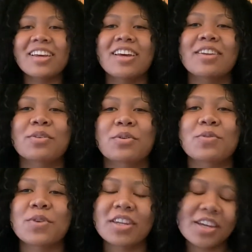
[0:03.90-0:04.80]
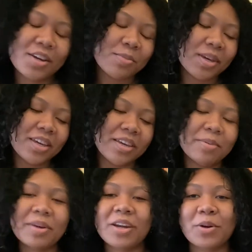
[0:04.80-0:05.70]
I don't know if you can hear me,
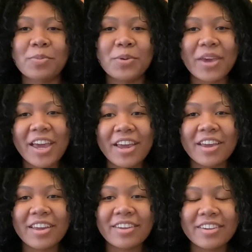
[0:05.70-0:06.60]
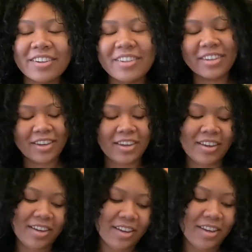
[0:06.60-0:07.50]
but I hope you
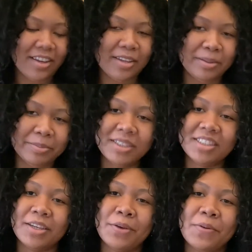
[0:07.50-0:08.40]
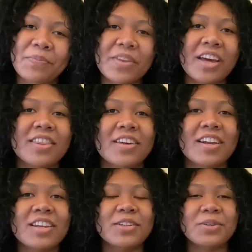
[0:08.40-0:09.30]
can. So I thought
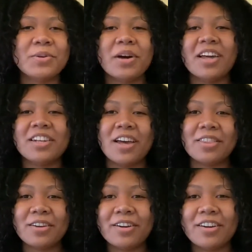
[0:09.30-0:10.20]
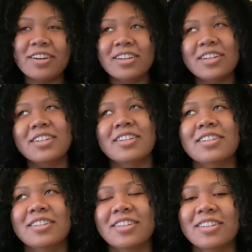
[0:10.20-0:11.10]
I'd do another
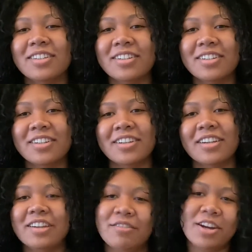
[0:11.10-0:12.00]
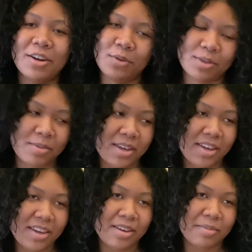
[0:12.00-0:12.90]
get ready with
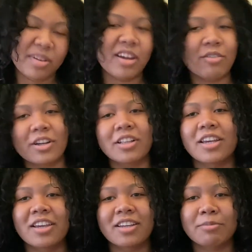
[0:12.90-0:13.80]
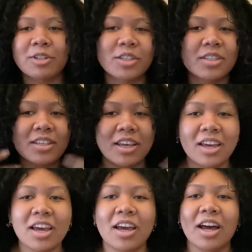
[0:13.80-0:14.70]
me, but not really.
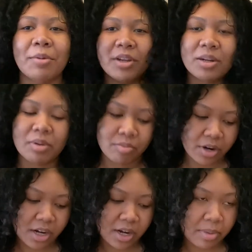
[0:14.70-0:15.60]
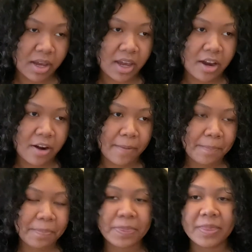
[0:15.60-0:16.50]
I'm gonna be braiding my hair,
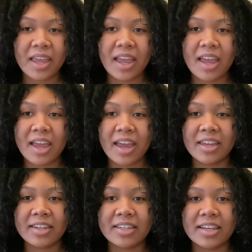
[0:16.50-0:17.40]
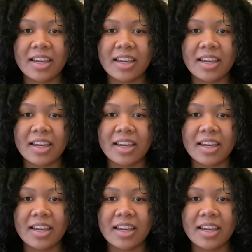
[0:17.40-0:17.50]
and